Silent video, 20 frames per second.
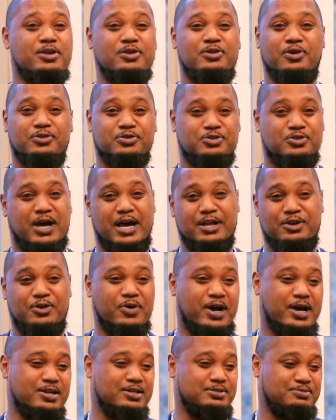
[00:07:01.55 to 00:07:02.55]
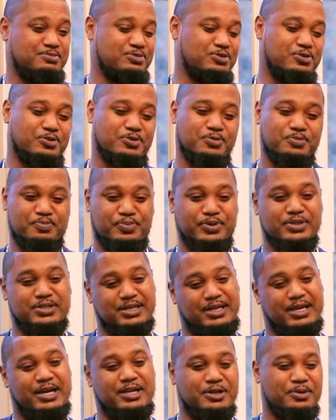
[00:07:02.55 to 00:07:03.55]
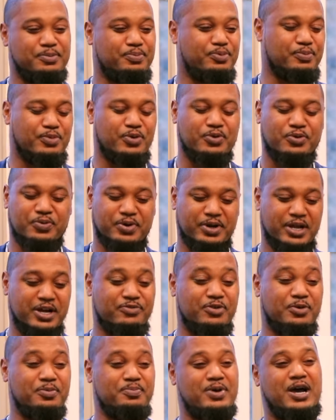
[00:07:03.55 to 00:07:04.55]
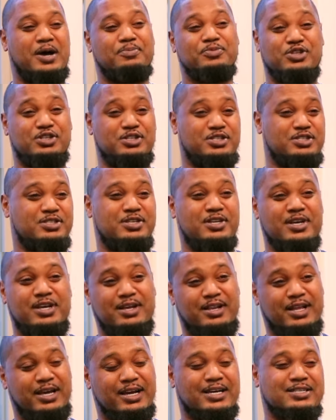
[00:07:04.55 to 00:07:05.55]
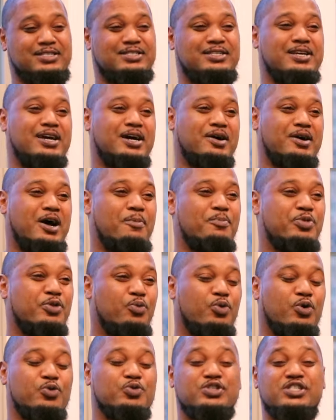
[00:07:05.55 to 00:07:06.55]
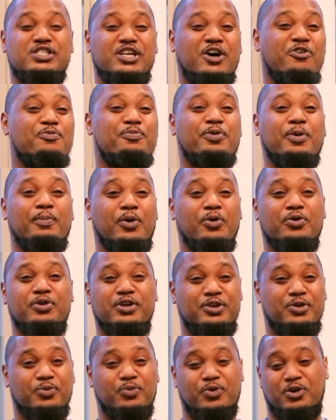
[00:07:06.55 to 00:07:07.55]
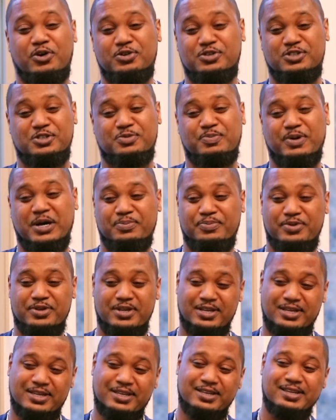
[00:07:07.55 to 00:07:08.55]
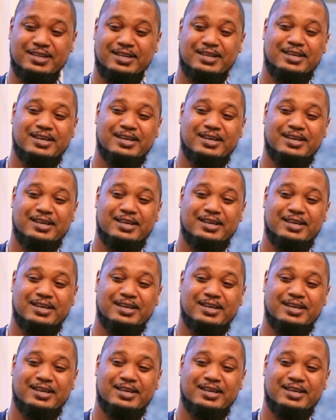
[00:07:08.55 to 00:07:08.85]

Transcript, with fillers: You know, so I know how to you know put together, promote, whatever. I'm just like I say, I, am the worst self promoter in the world just by being.